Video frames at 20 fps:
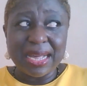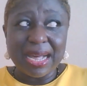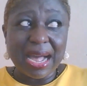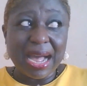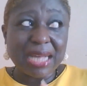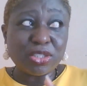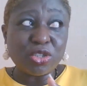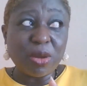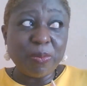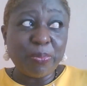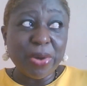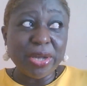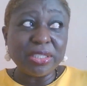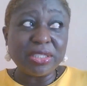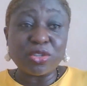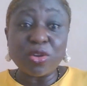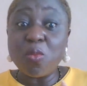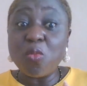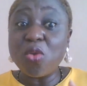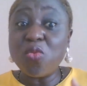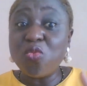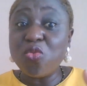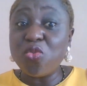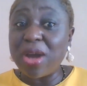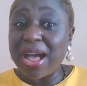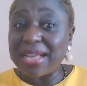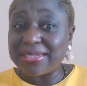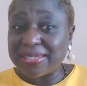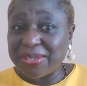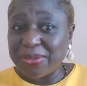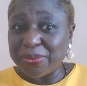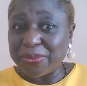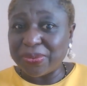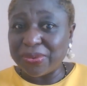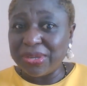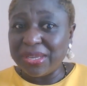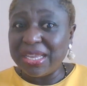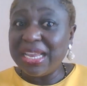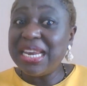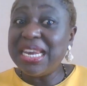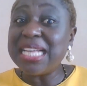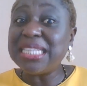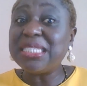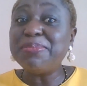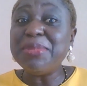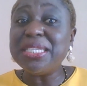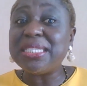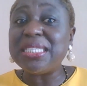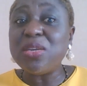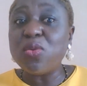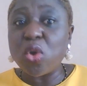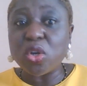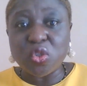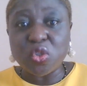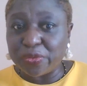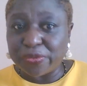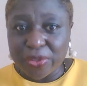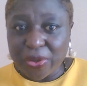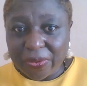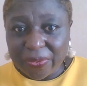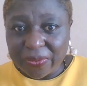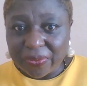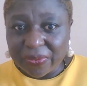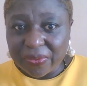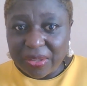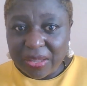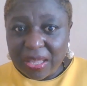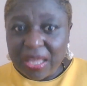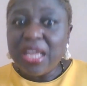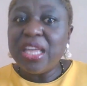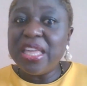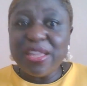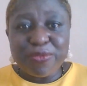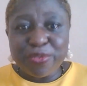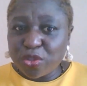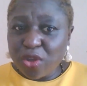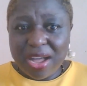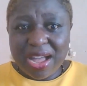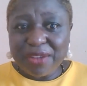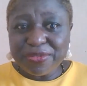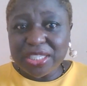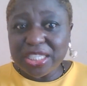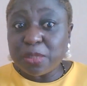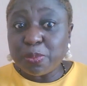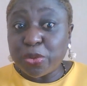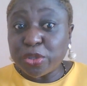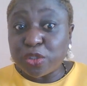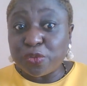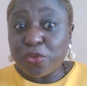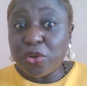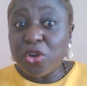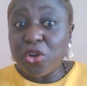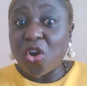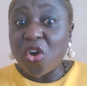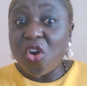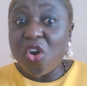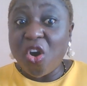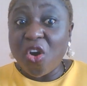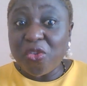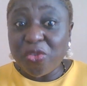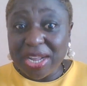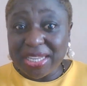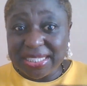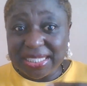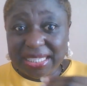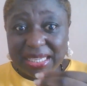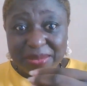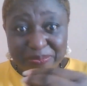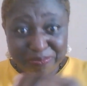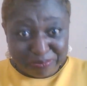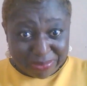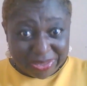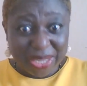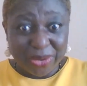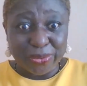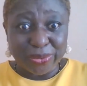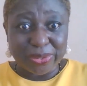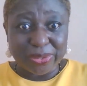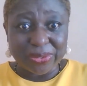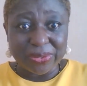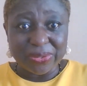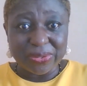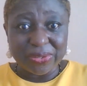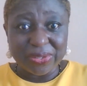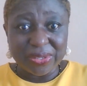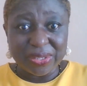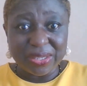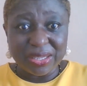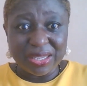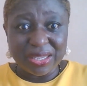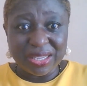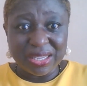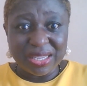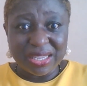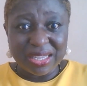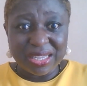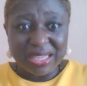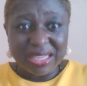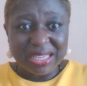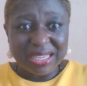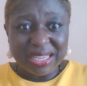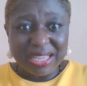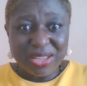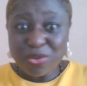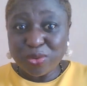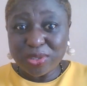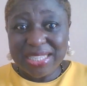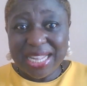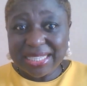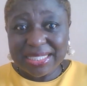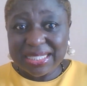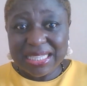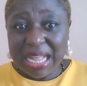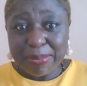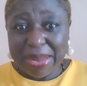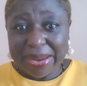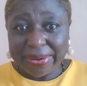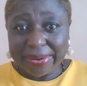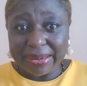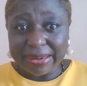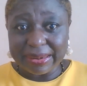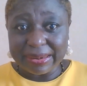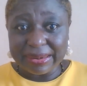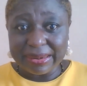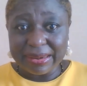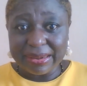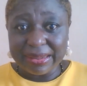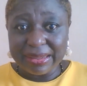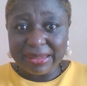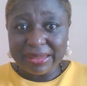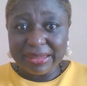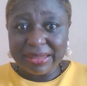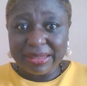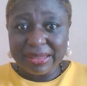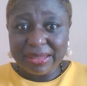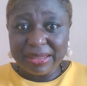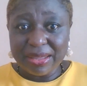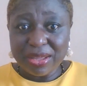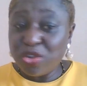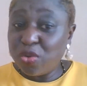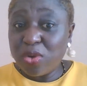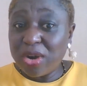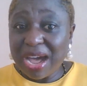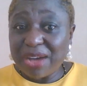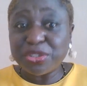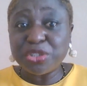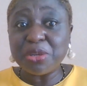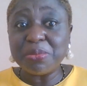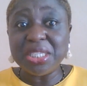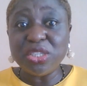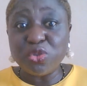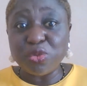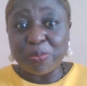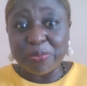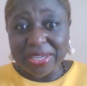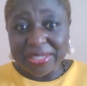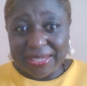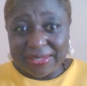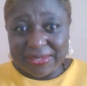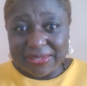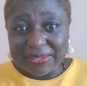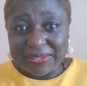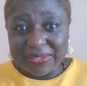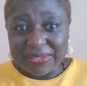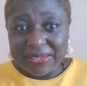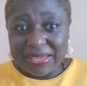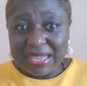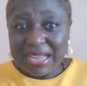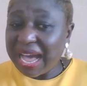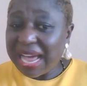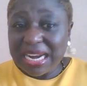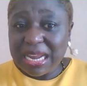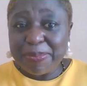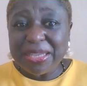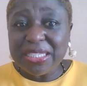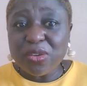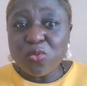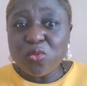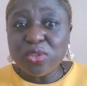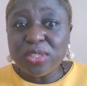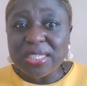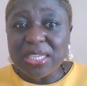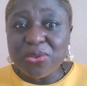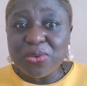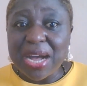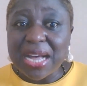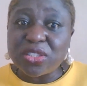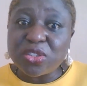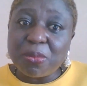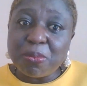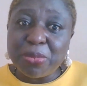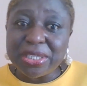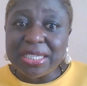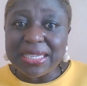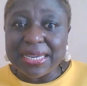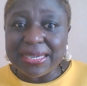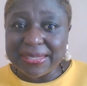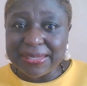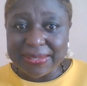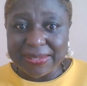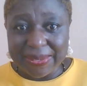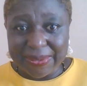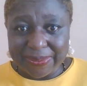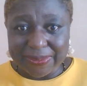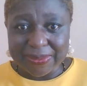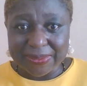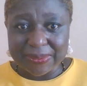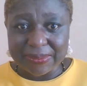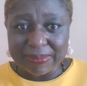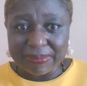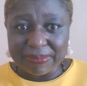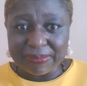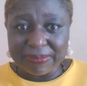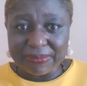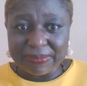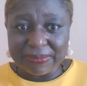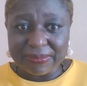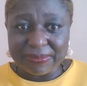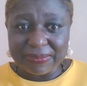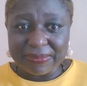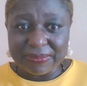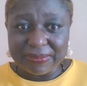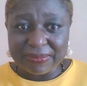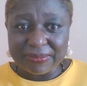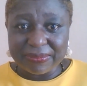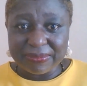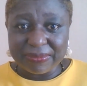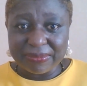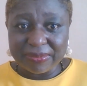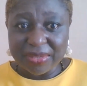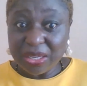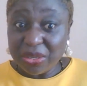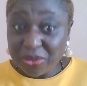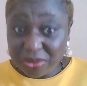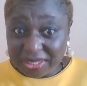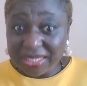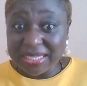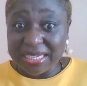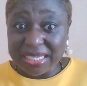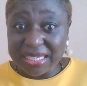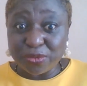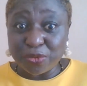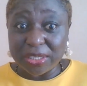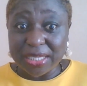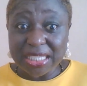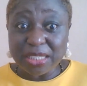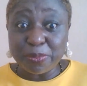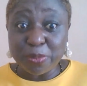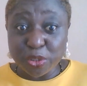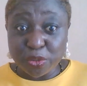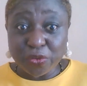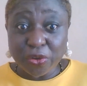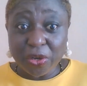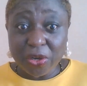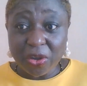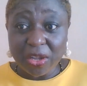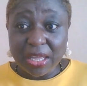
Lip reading: At some point, someone will ask you, let me see what you've done. If you don't have this portfolio already built, you will start stammering. You won't have something to present. And the person will see you as somebody that is serious. You see the need for that portfolio